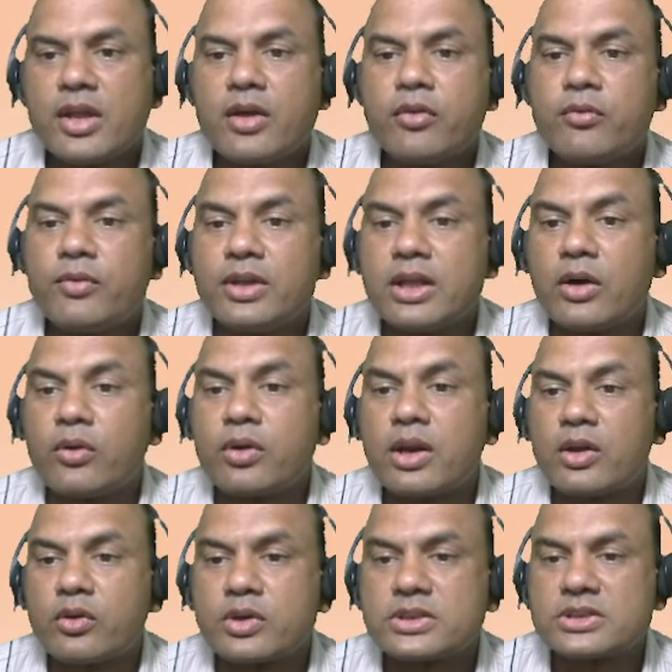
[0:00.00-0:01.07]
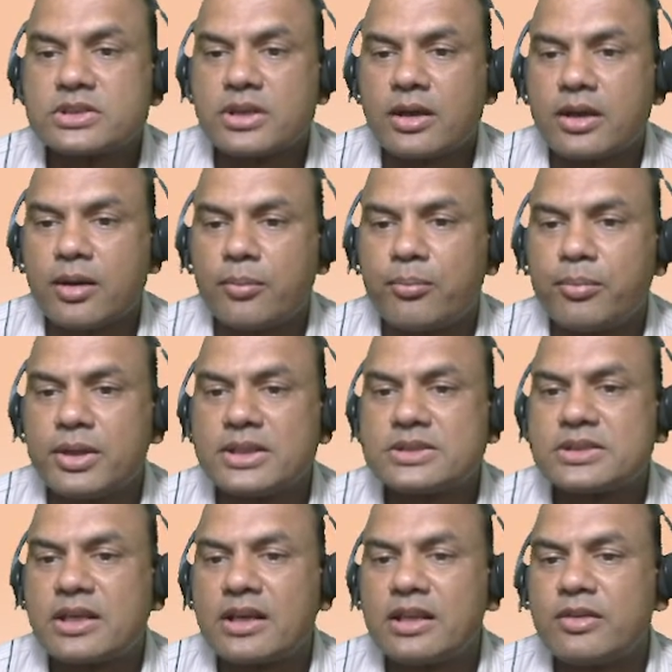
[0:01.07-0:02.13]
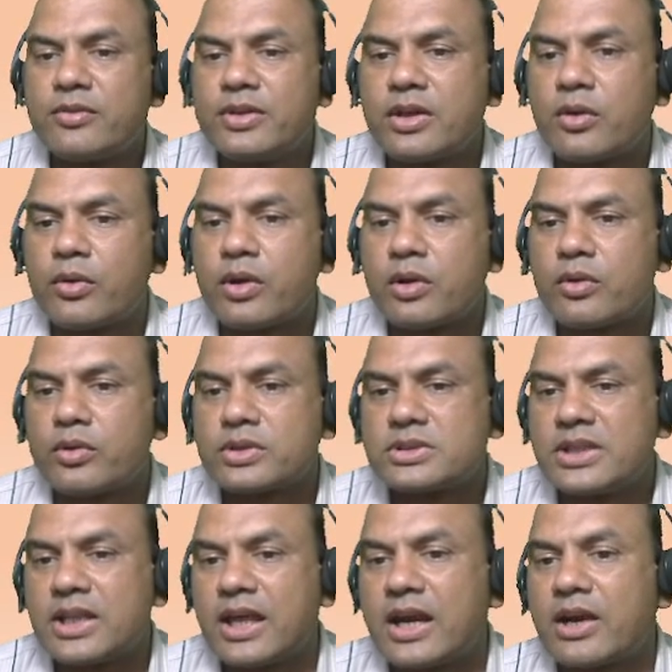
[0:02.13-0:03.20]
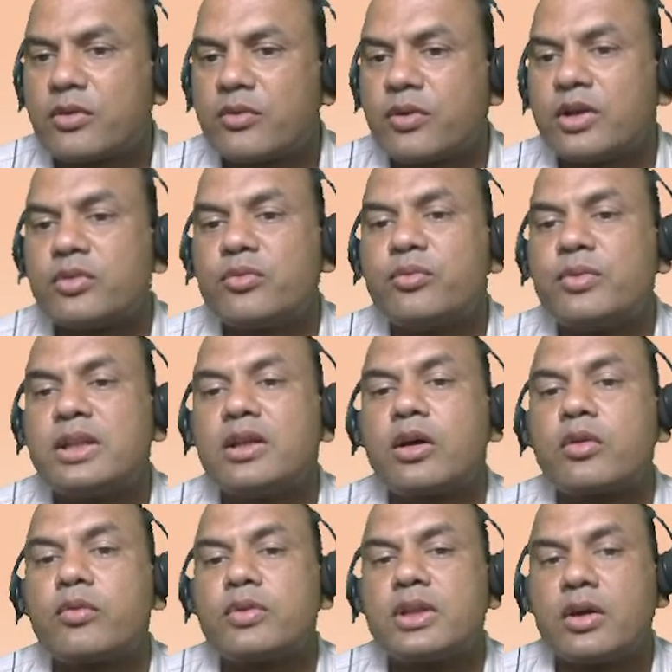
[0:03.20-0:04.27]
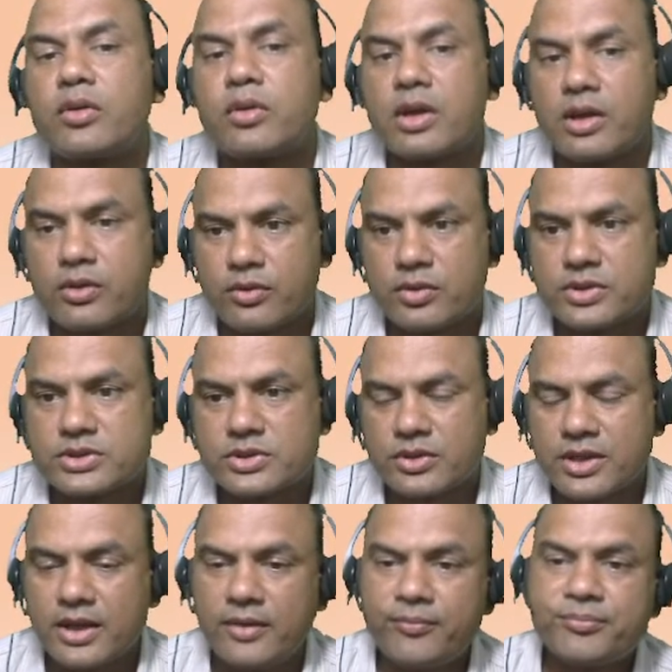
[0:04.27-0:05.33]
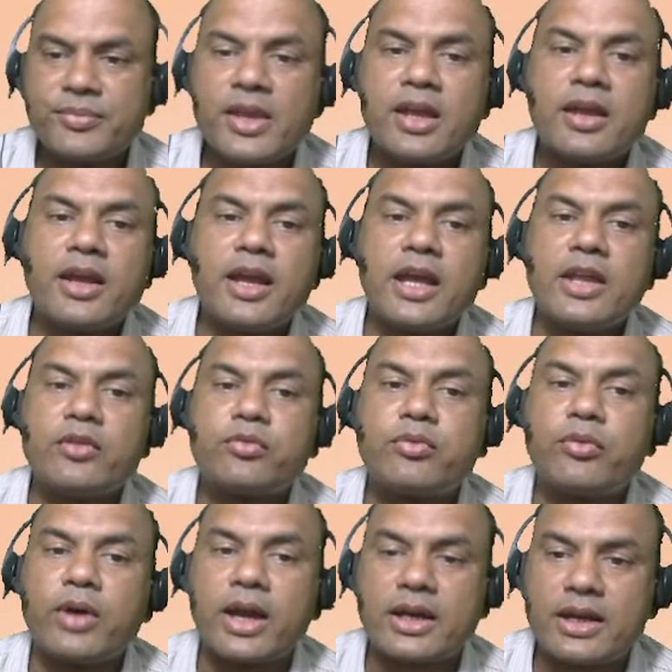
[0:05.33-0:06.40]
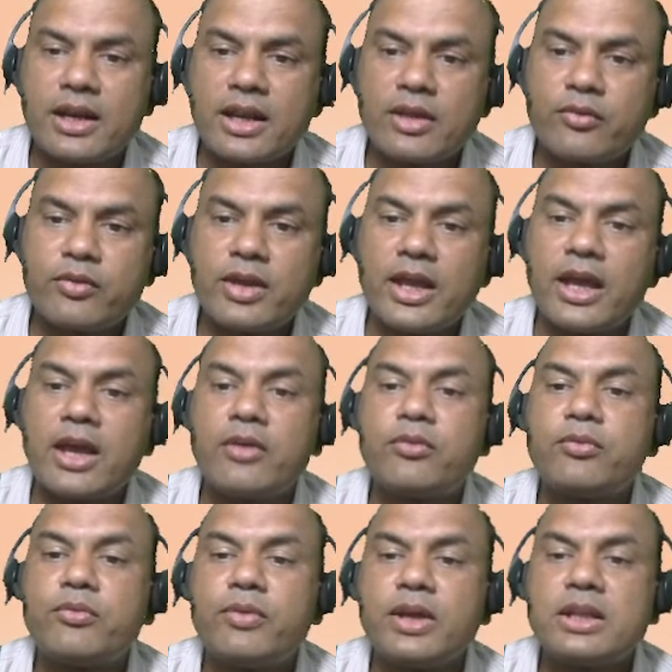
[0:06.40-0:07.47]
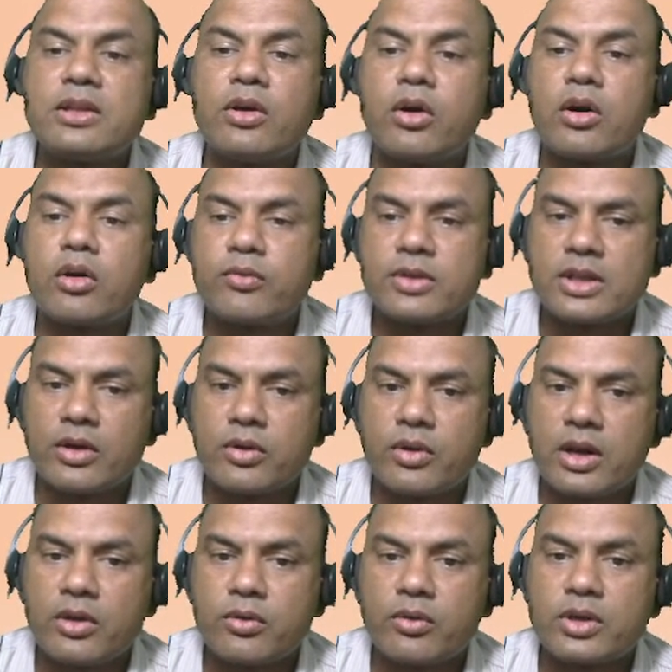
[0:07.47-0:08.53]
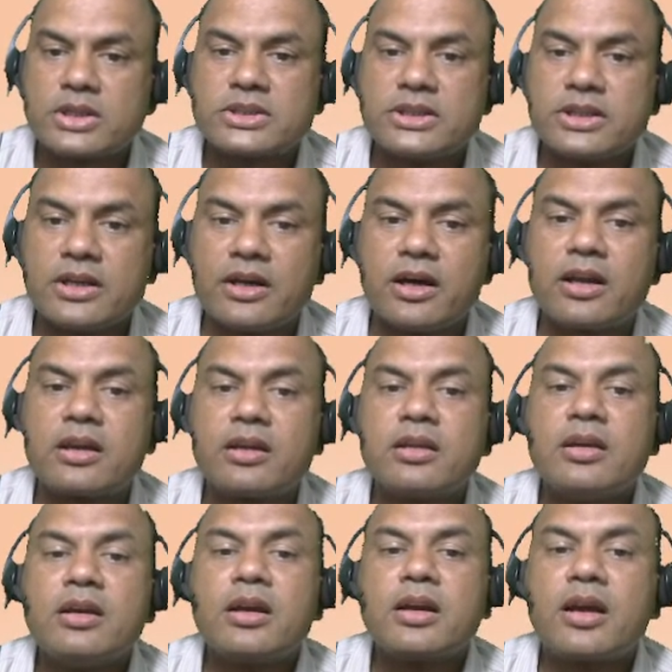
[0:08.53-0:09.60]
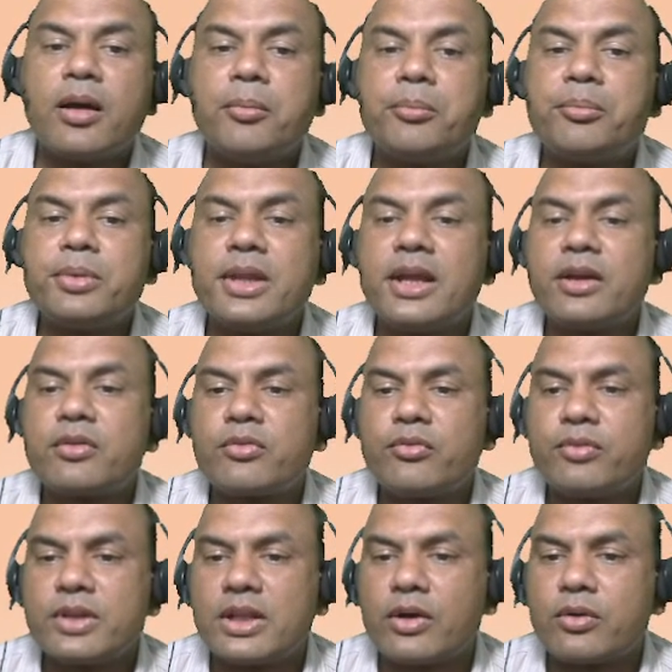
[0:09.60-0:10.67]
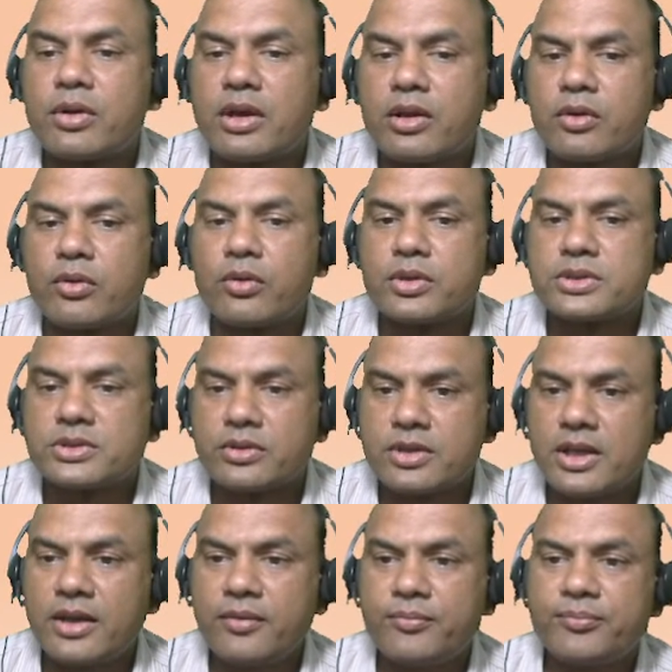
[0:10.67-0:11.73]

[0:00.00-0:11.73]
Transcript: Without recourse, so compulsorily without recourse. There it was with or without recourse, okay? In factoring, we have with or without recourse. Here, complete without recourse, okay?